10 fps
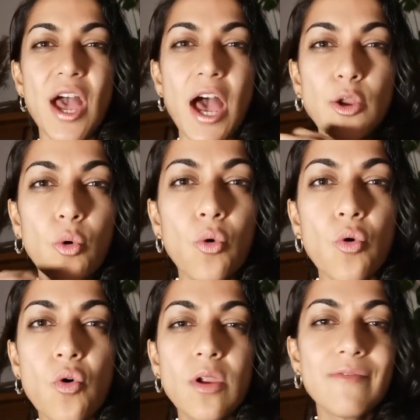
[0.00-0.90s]
And
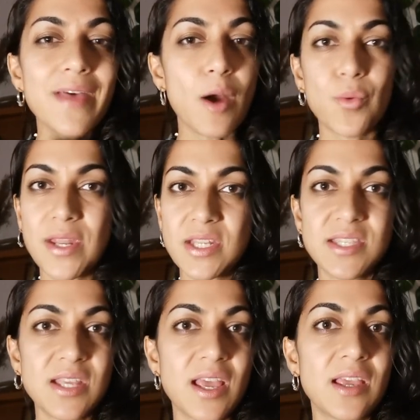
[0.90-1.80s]
all of that
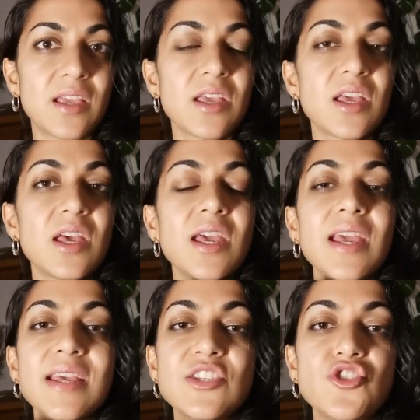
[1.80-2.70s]
witnessing
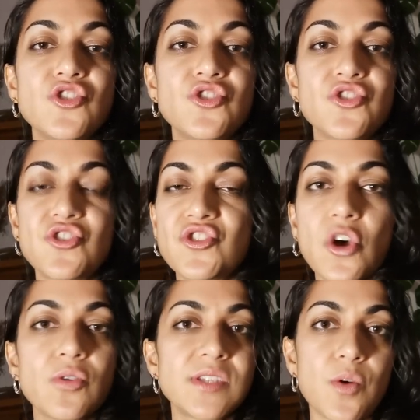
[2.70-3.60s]
is
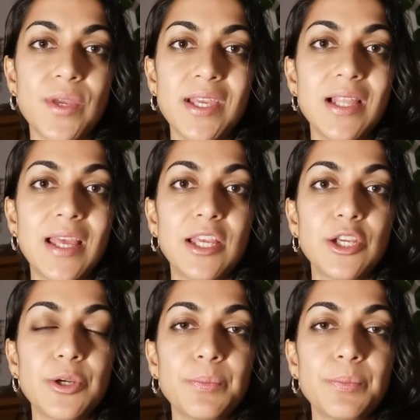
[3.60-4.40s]
so, so healing.